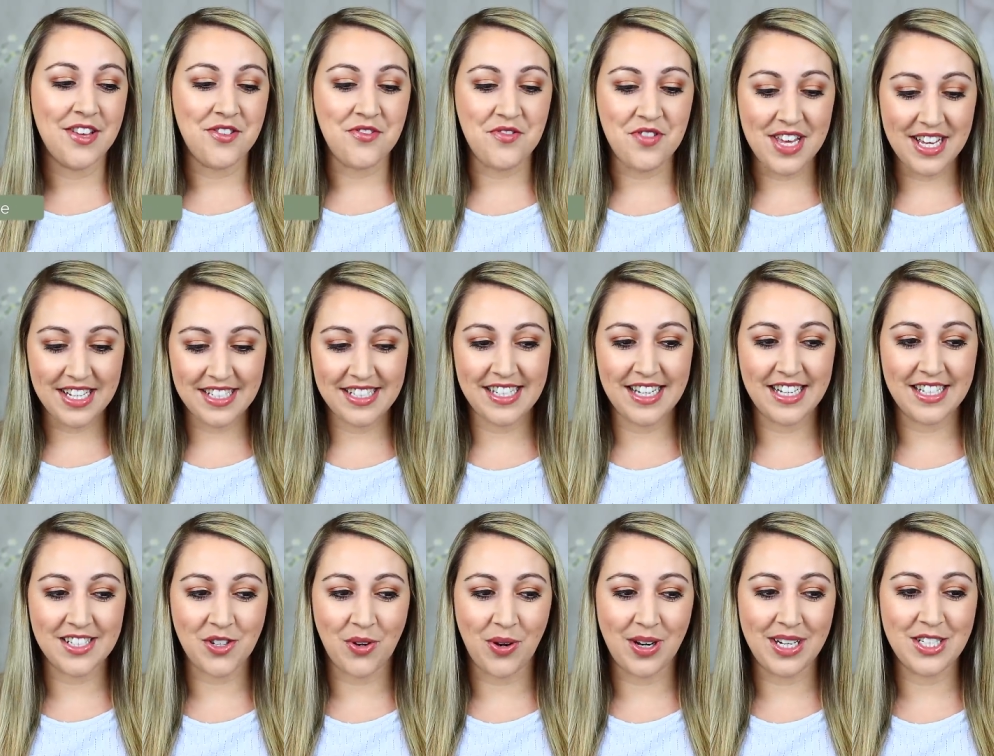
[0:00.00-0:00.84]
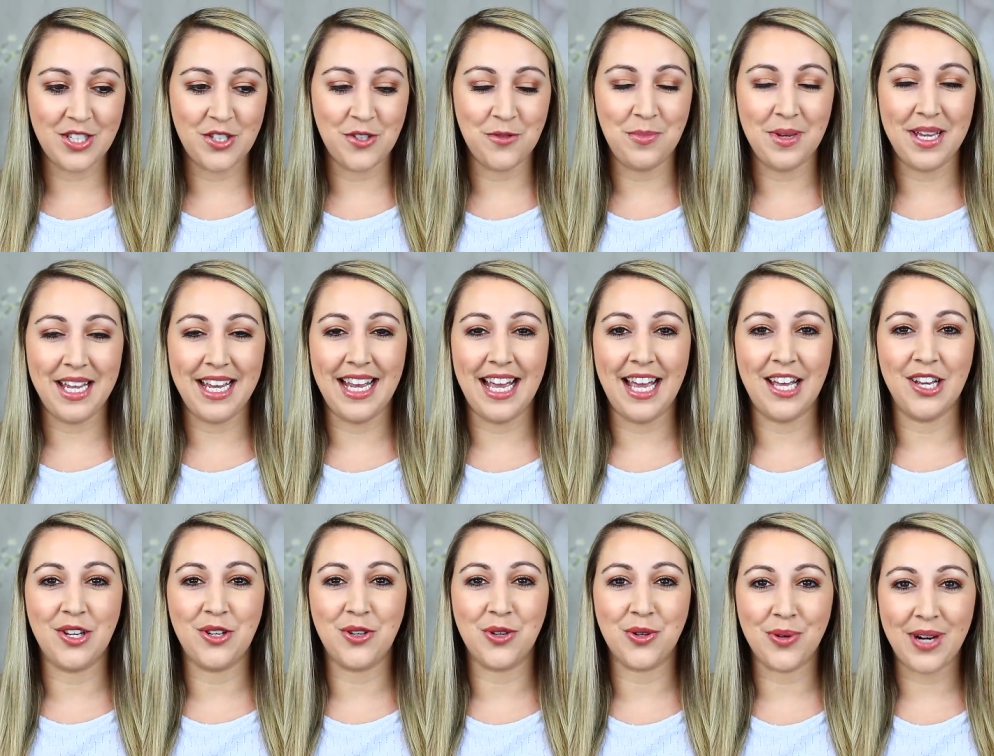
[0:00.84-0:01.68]
This is going to be
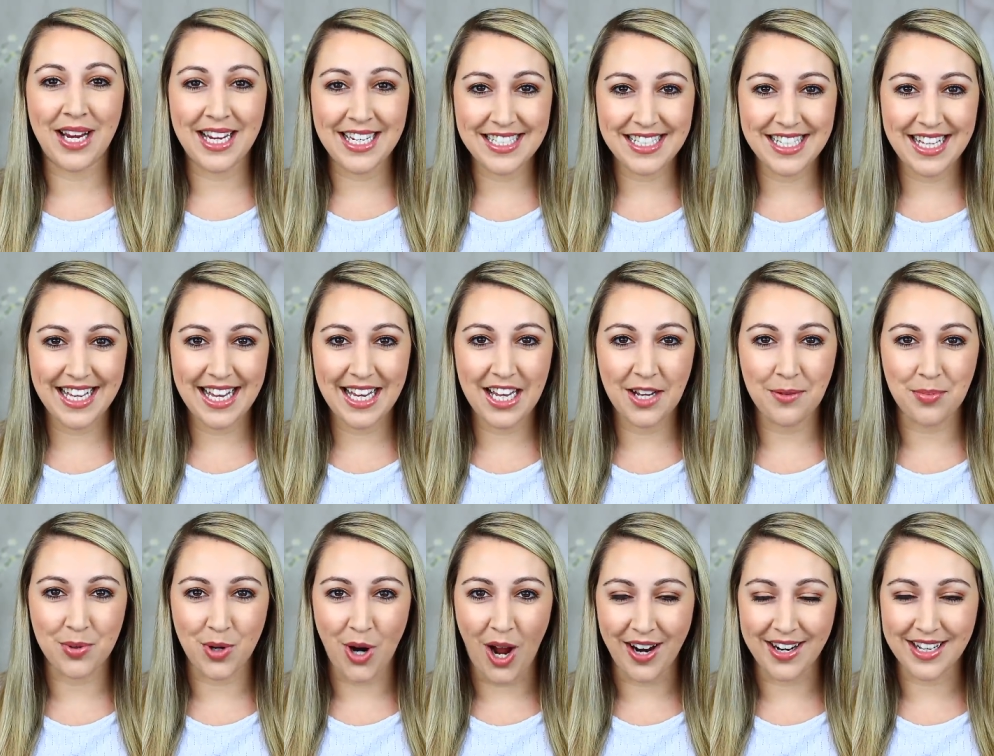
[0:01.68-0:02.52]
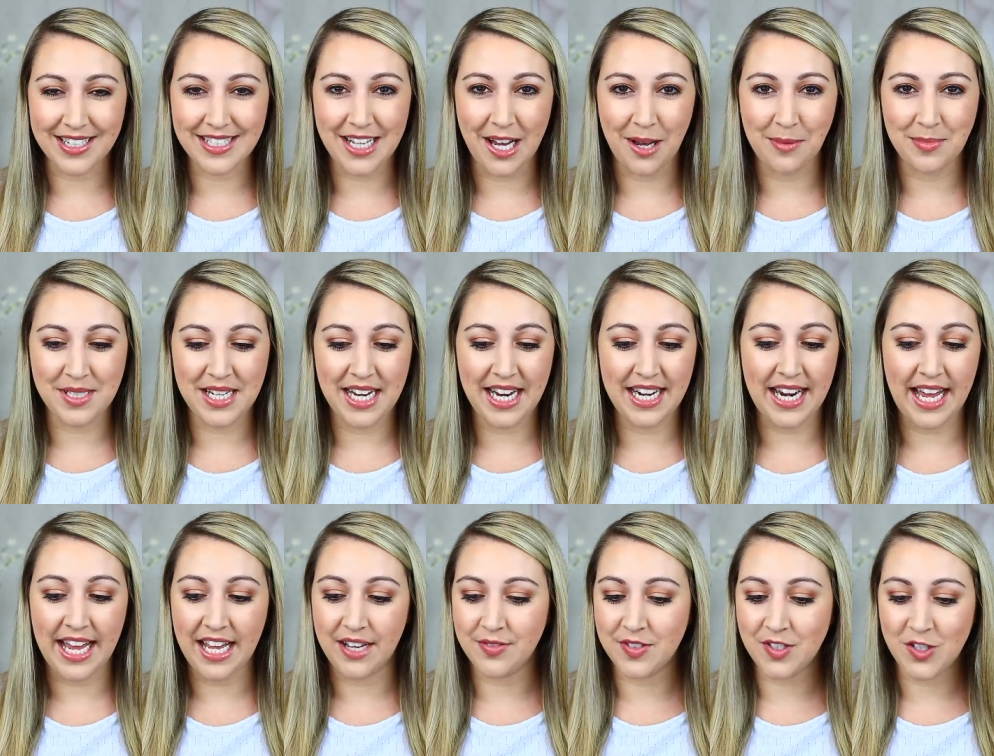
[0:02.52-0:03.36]
a crazy product update.
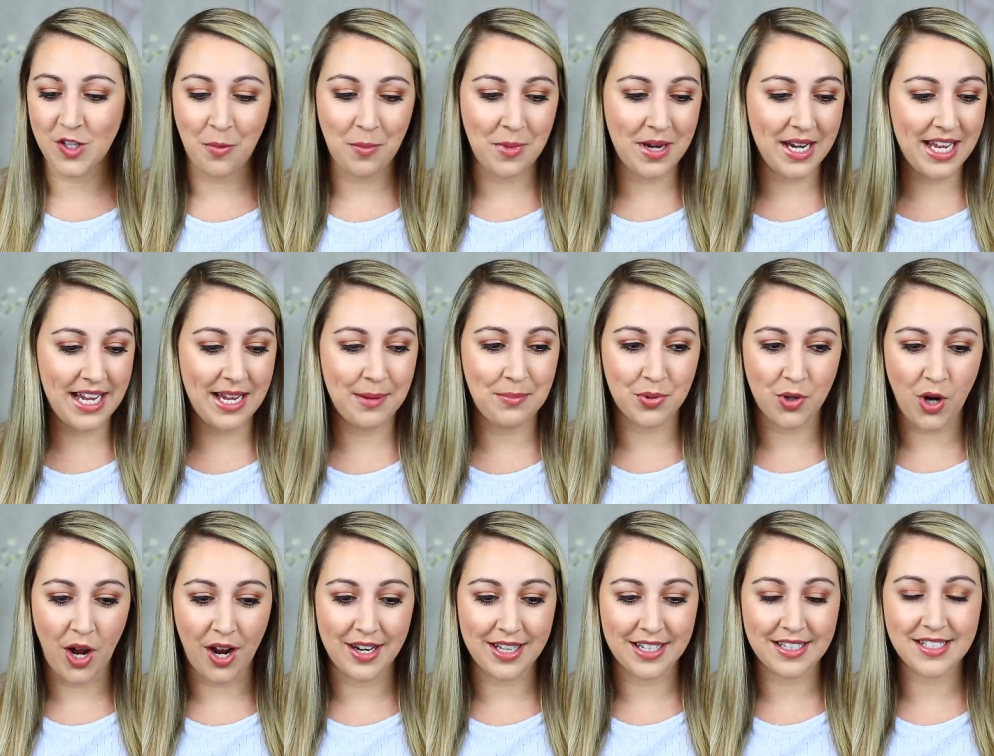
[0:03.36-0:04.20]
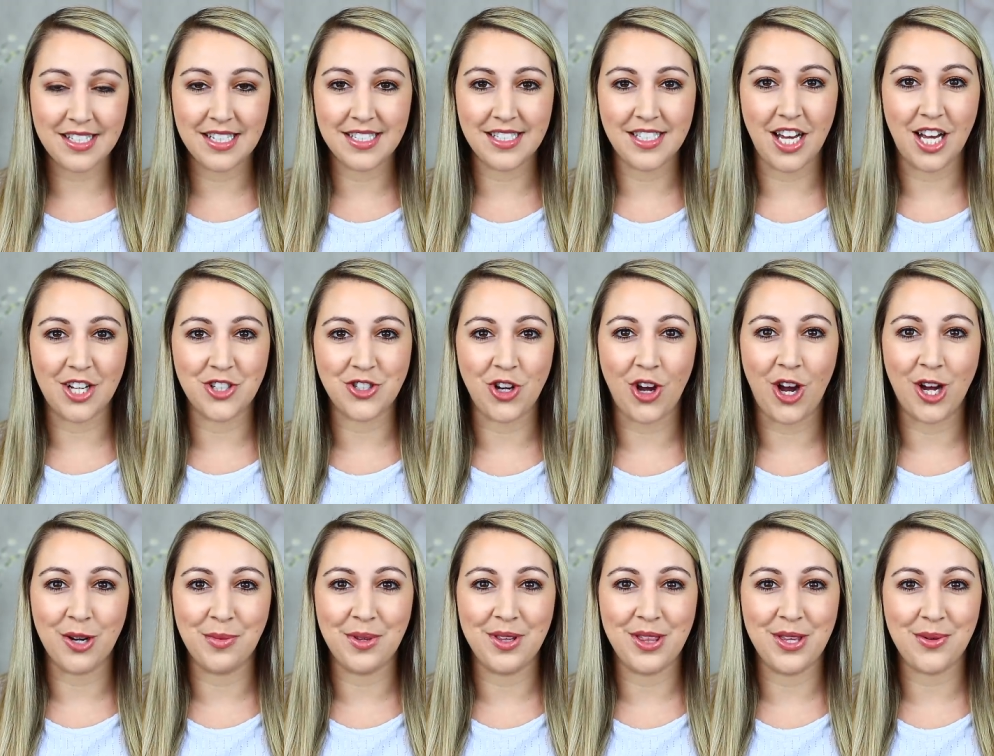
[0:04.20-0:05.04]
I have so many products to touch
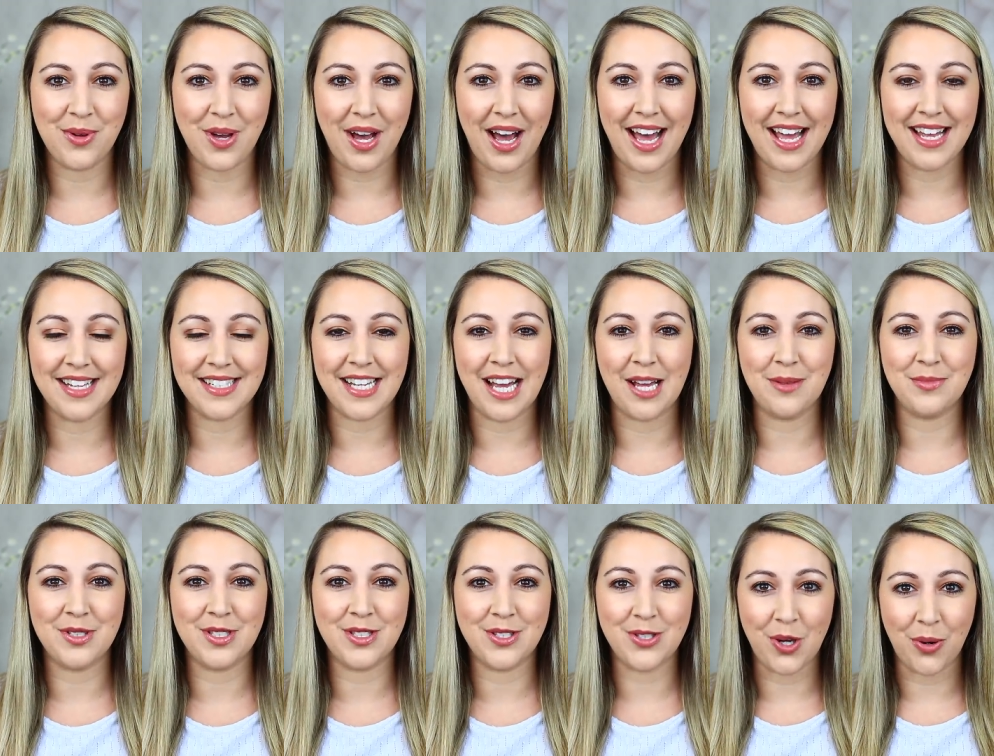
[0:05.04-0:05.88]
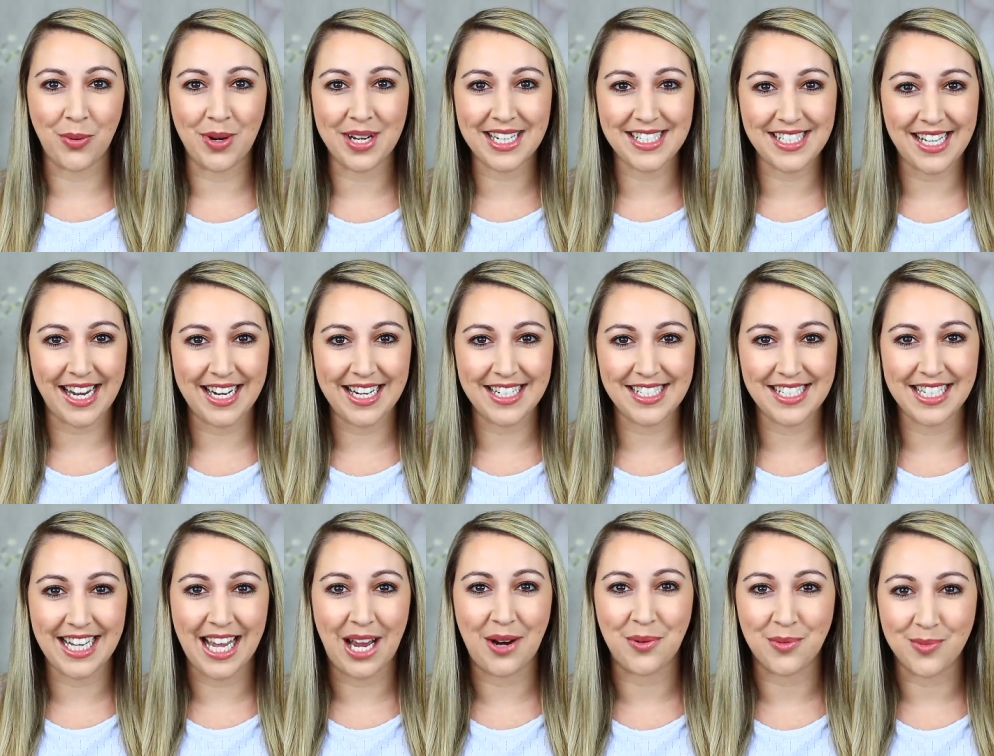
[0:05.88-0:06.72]
on with you guys. I'm so excited
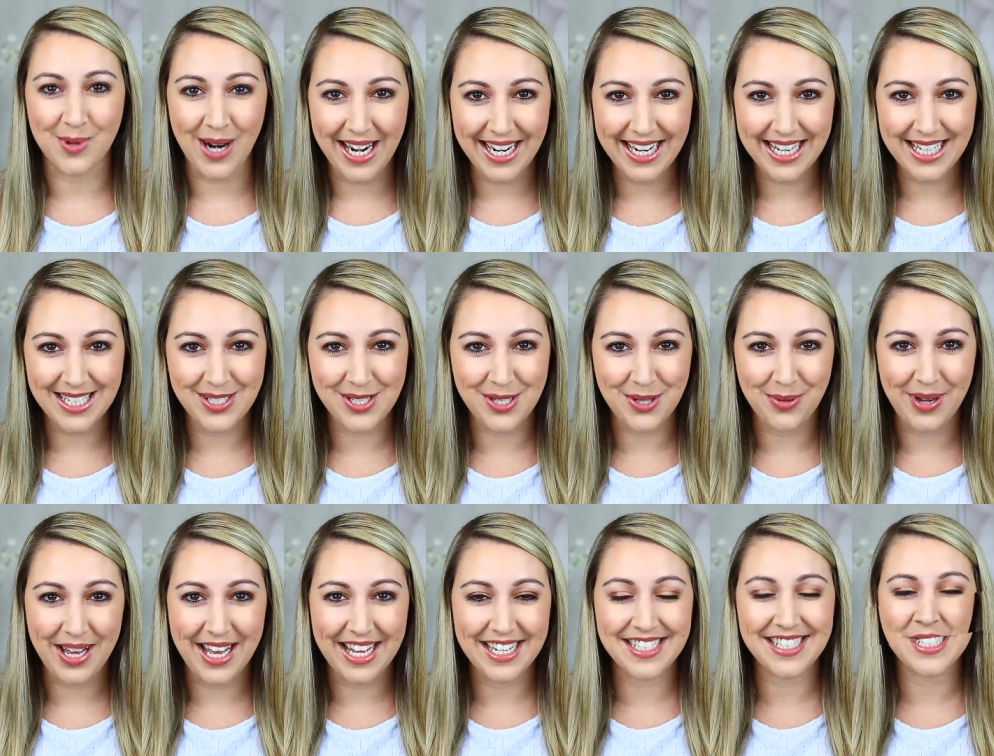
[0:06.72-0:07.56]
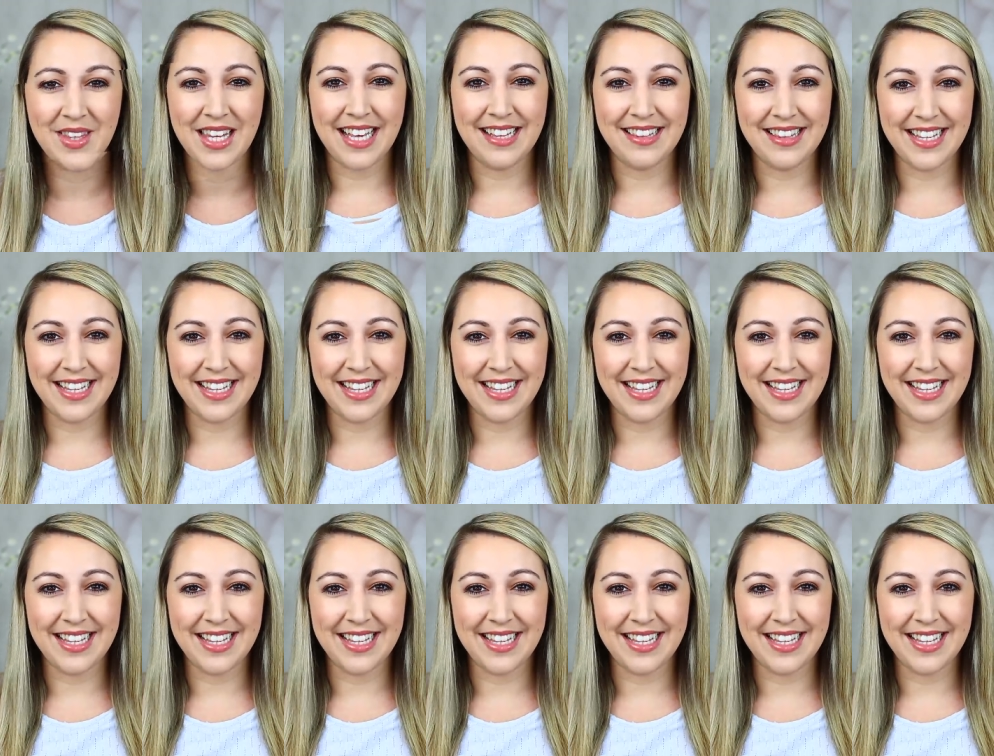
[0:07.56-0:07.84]
to get right into it.